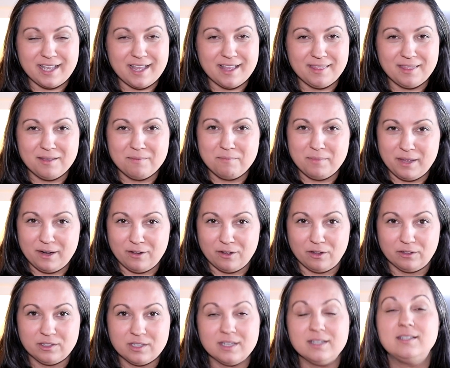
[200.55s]
in the
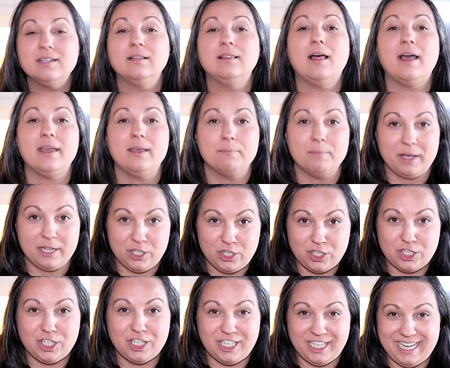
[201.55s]
middle to delight my
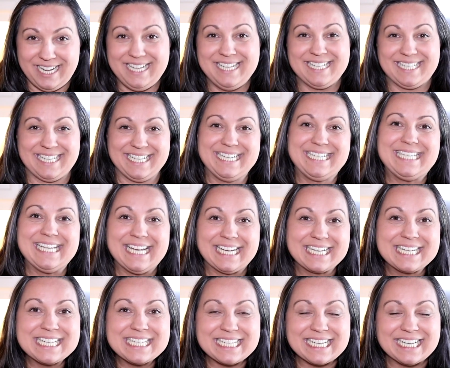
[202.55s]
cheese
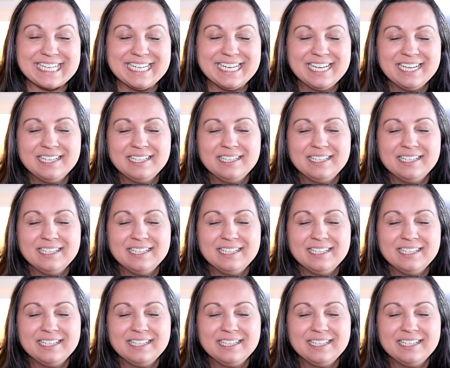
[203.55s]
addiction.